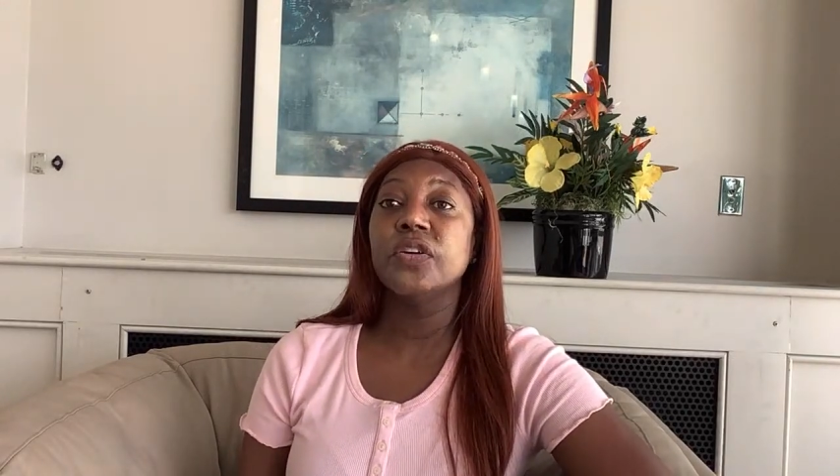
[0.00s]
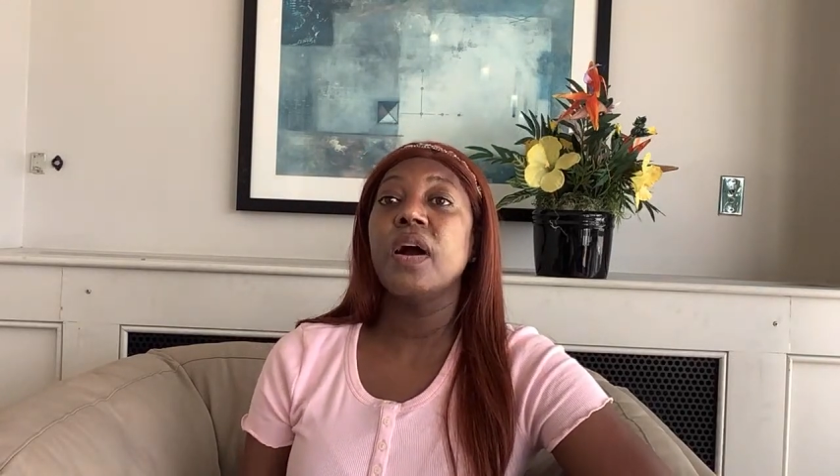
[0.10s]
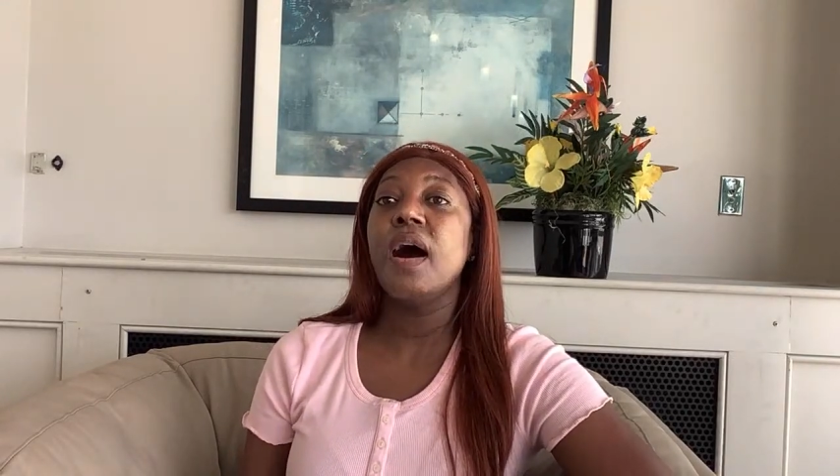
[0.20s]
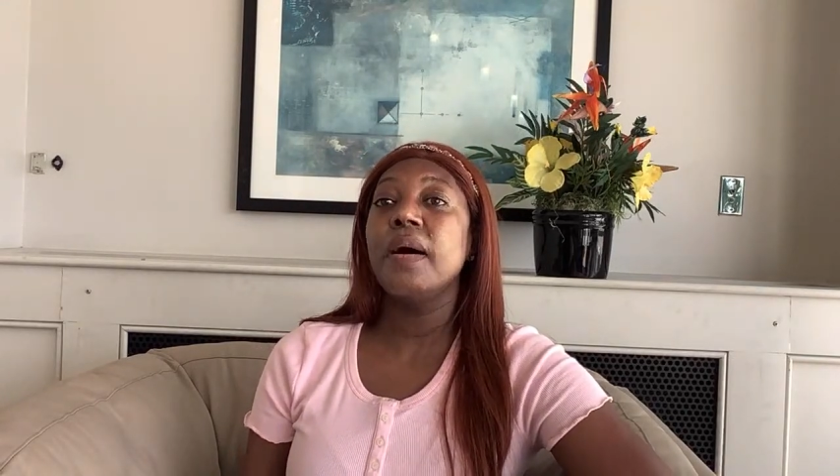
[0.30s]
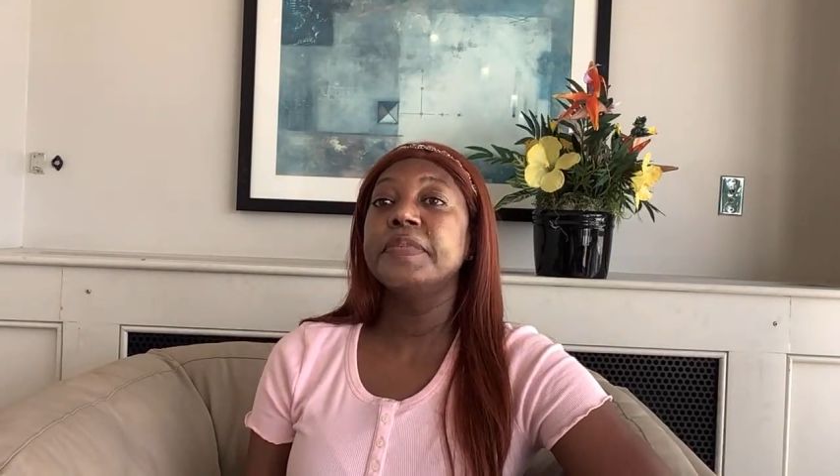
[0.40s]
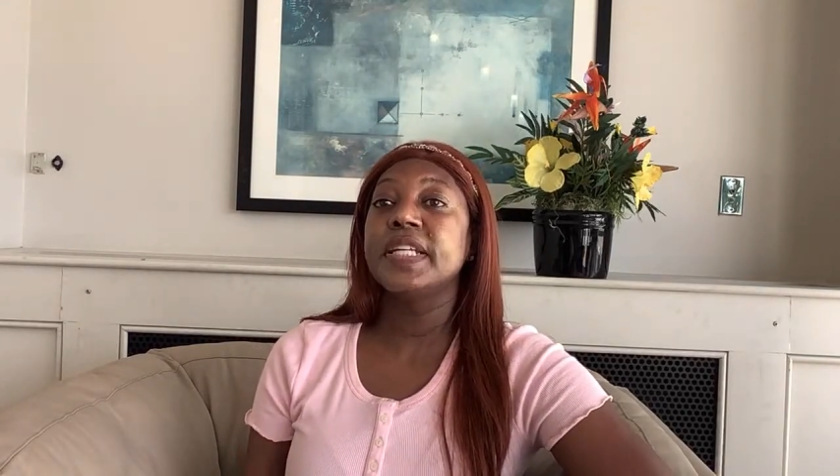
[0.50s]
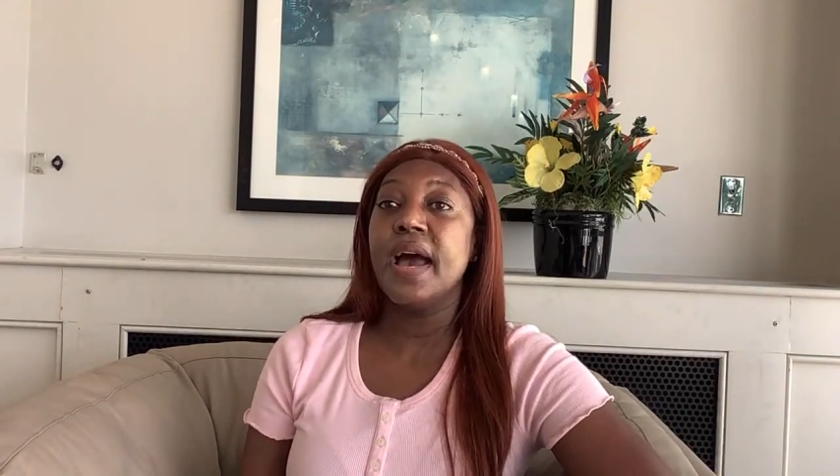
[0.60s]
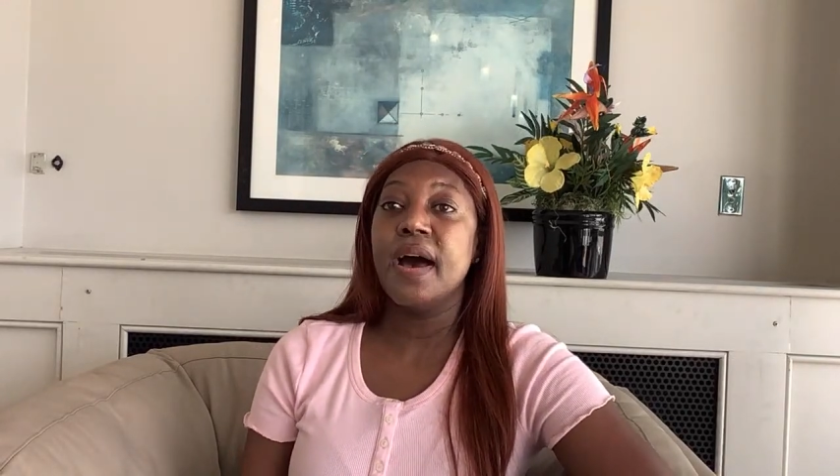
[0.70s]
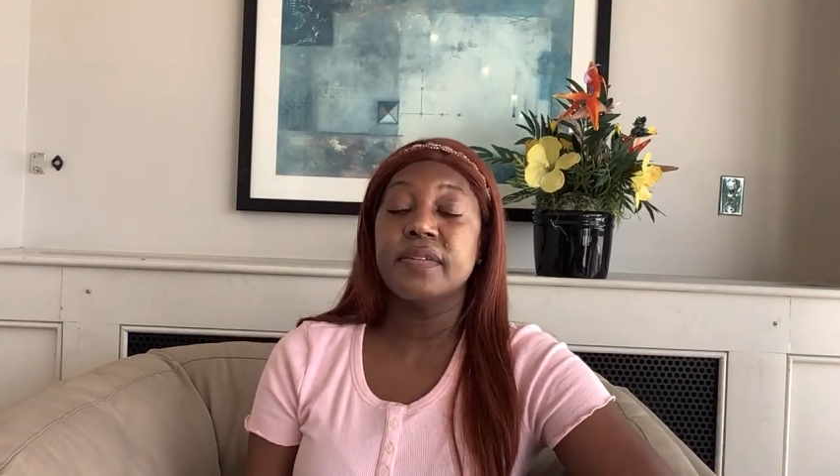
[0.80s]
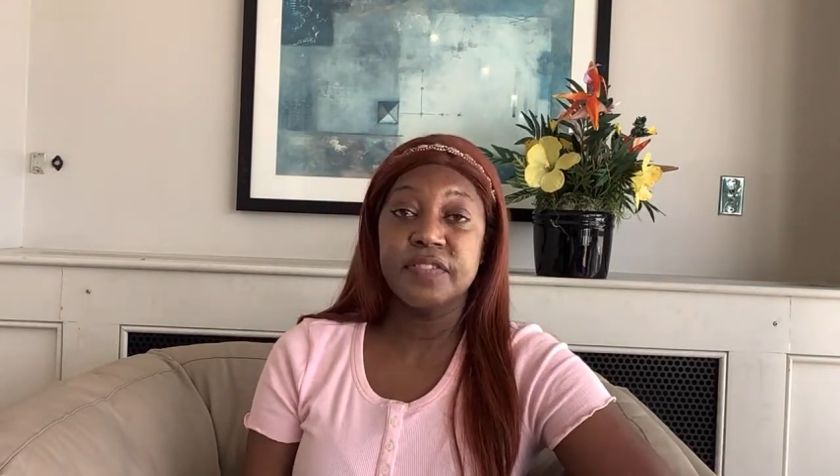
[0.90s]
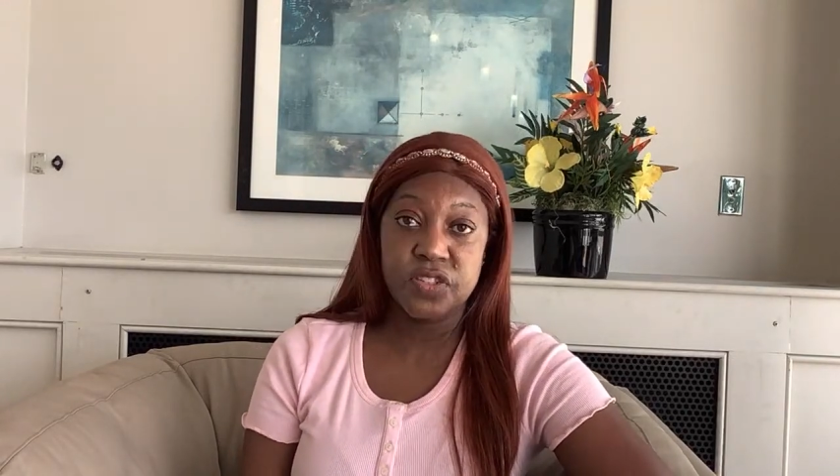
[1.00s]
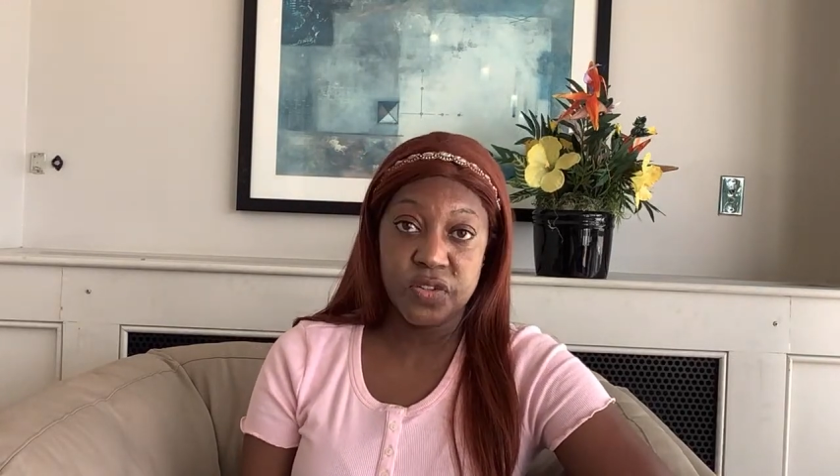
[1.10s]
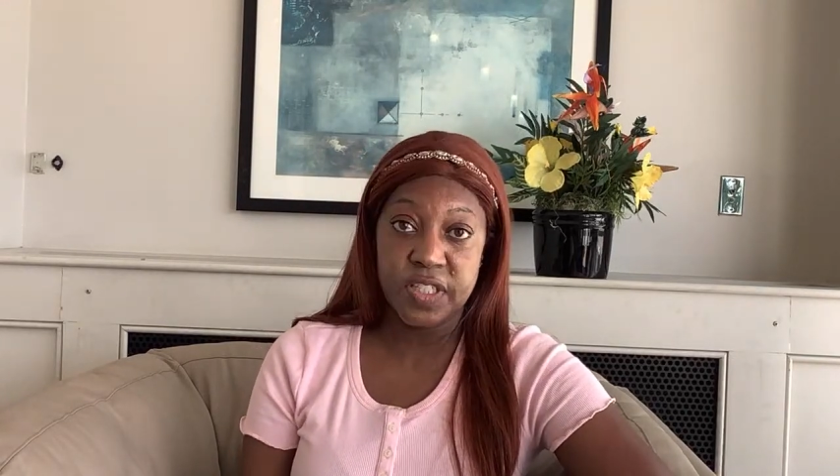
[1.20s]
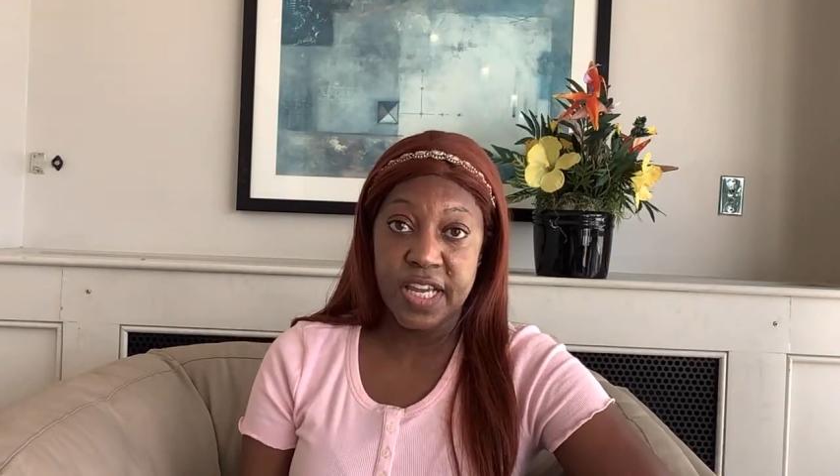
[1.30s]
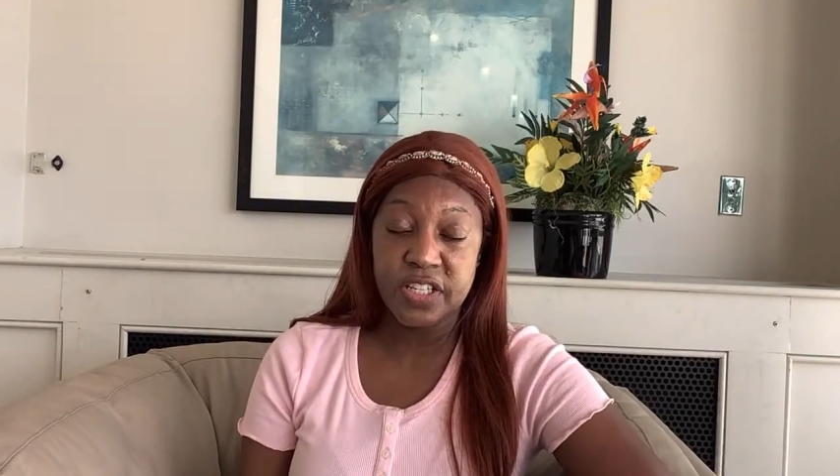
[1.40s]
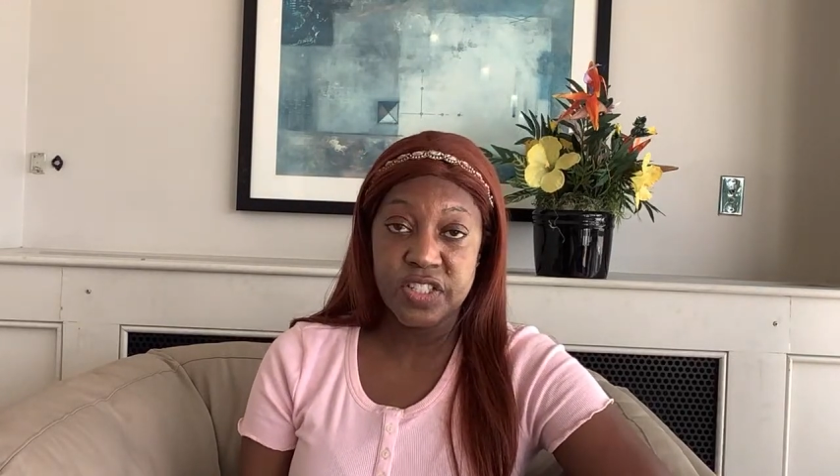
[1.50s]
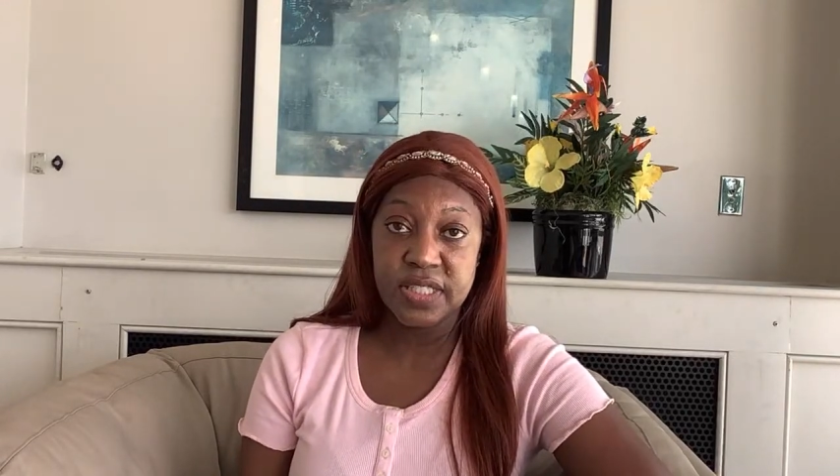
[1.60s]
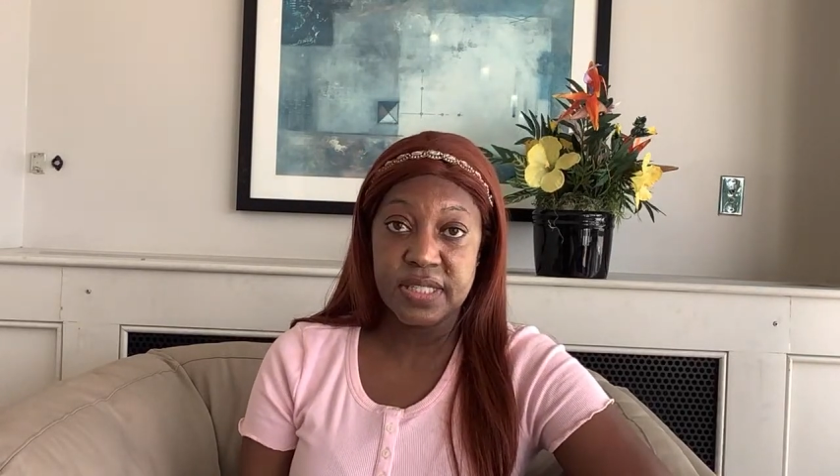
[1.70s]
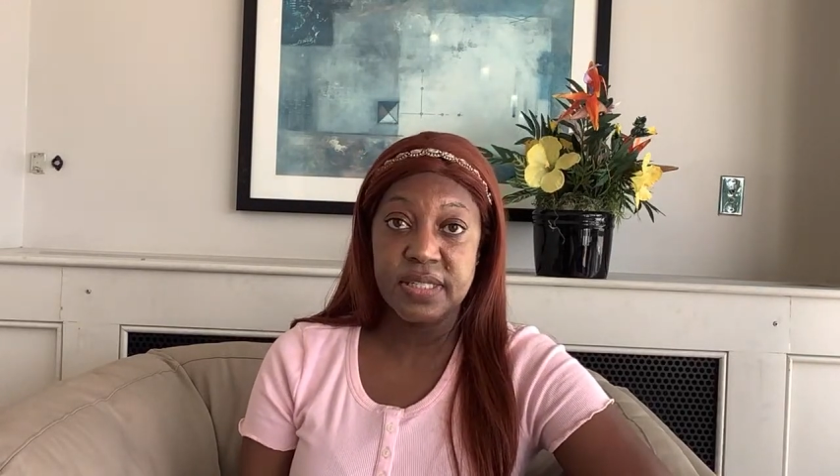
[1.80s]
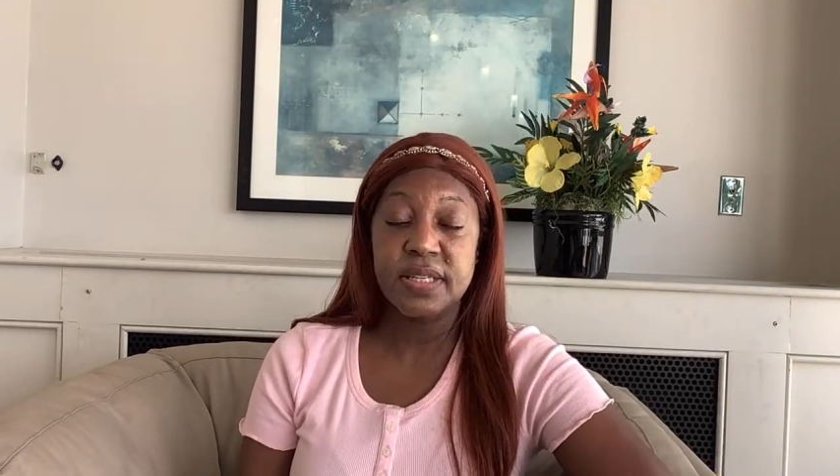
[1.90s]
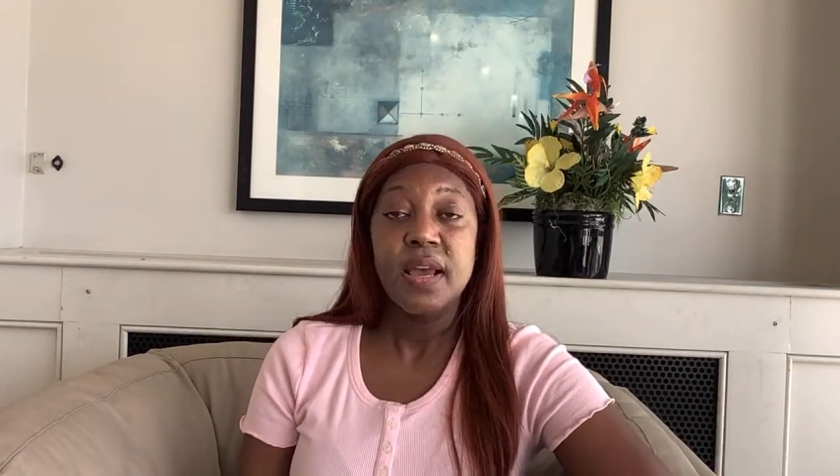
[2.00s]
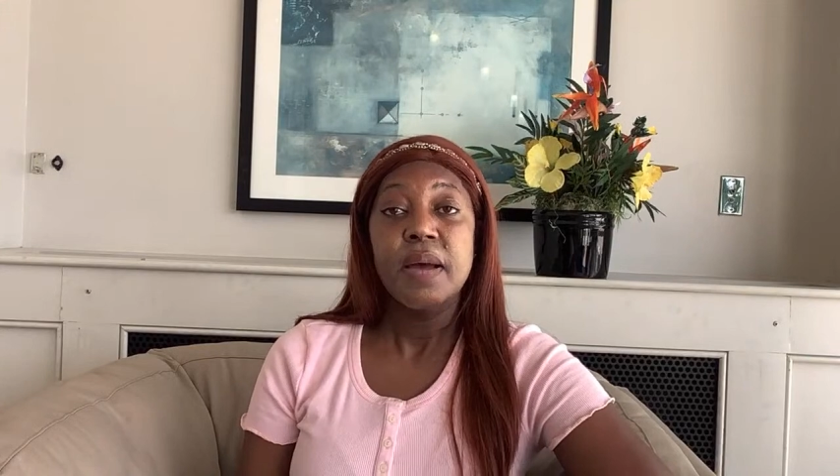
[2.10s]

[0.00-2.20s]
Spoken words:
you're opting out of certain agencies,